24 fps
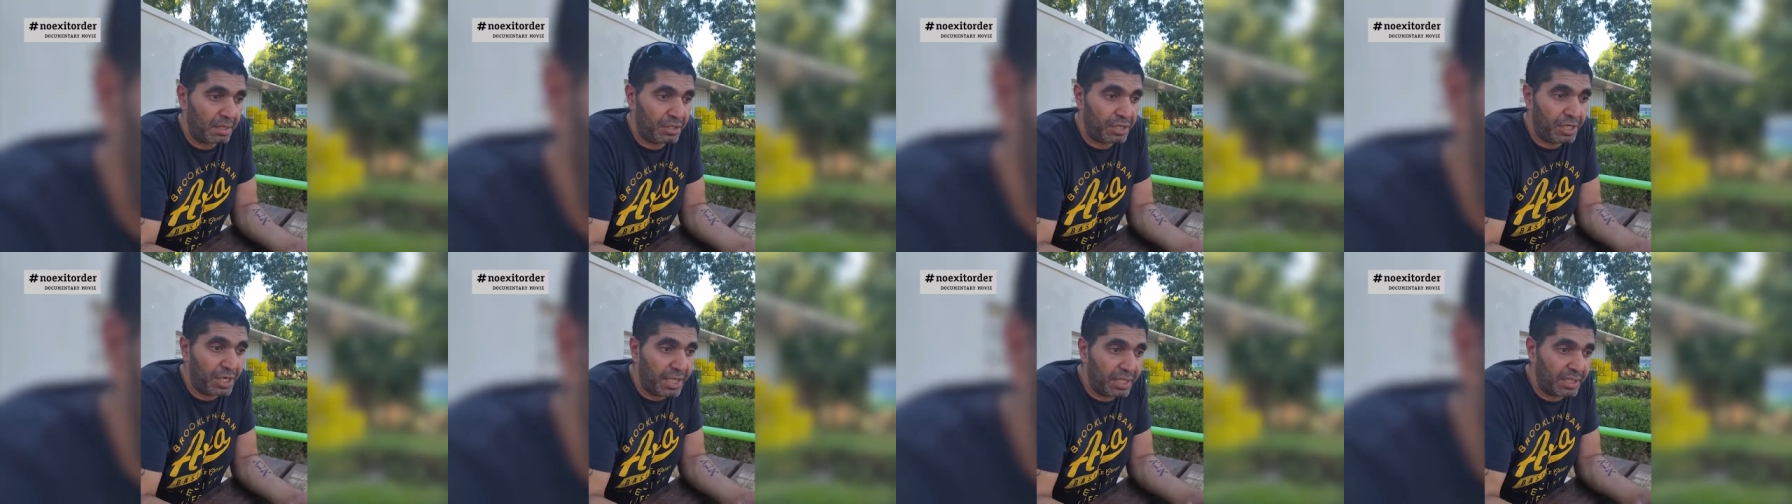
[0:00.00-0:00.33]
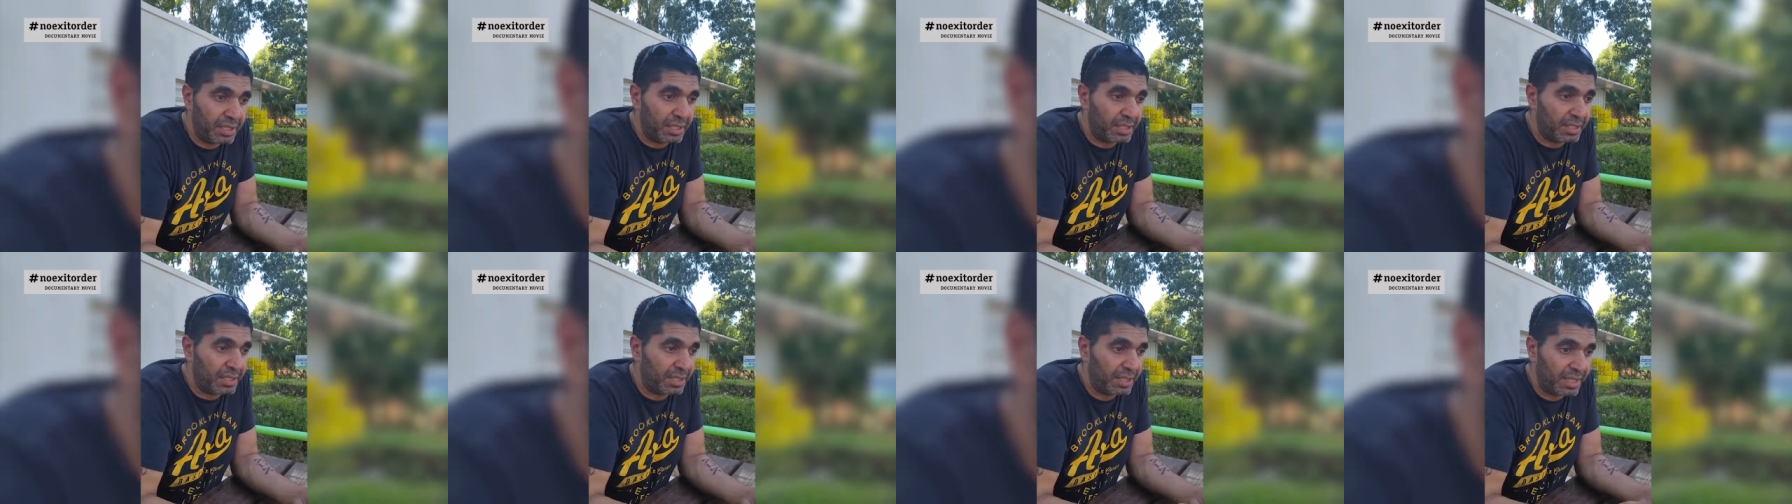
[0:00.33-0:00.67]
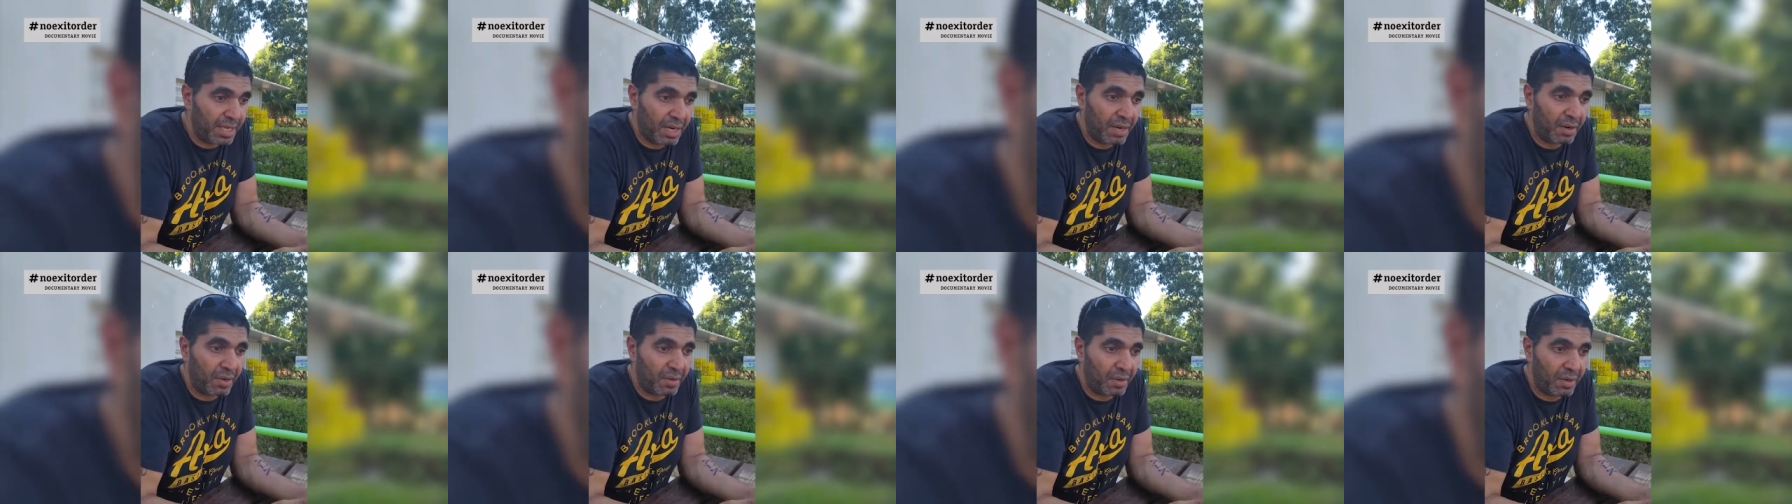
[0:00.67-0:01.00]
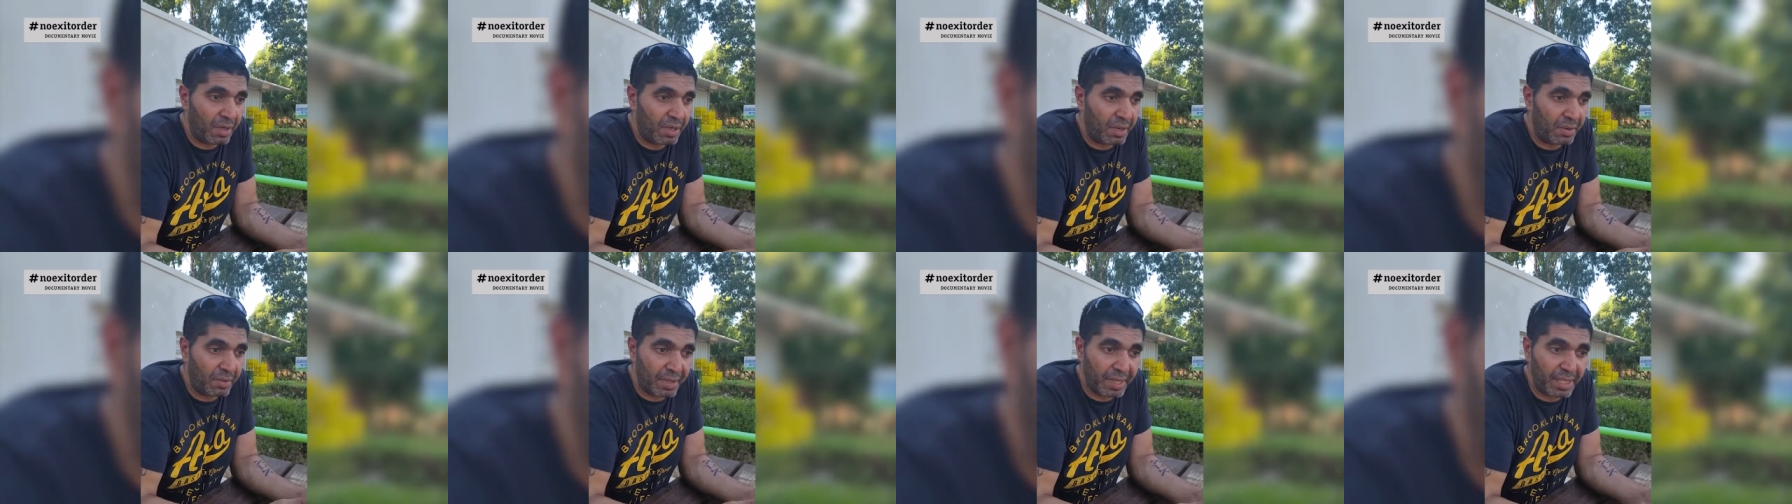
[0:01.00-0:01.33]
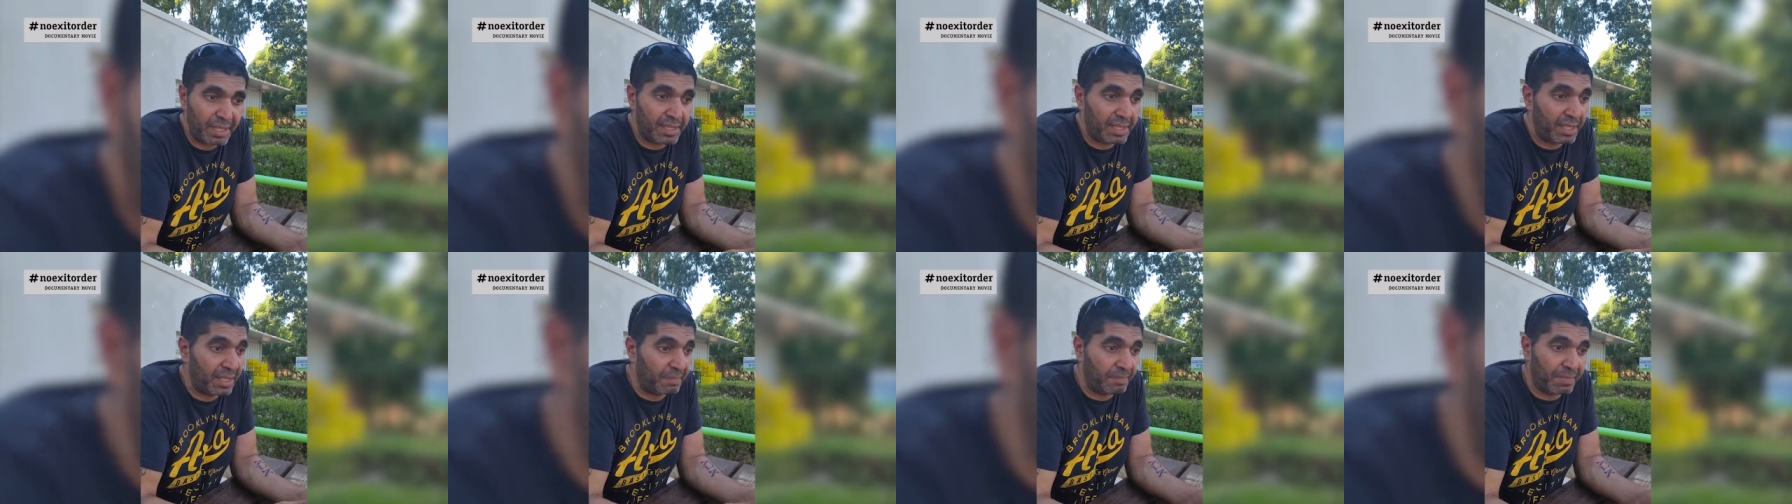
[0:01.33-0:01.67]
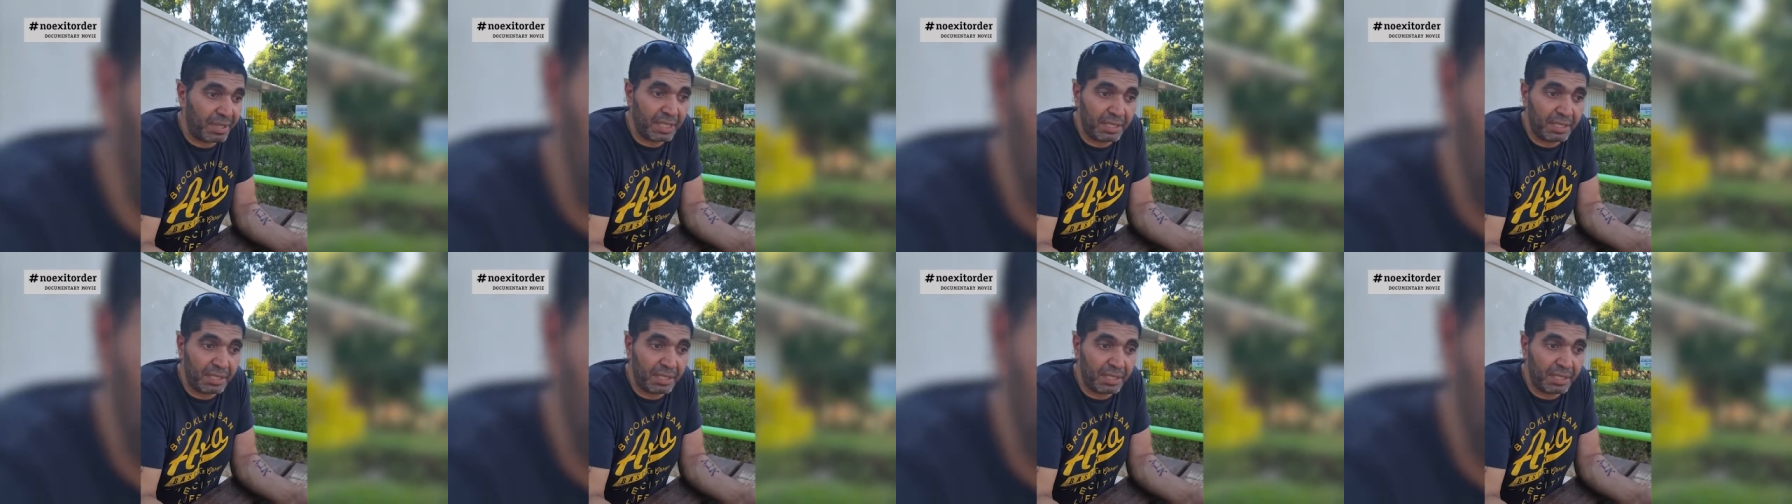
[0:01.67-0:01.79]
Judges now arrested,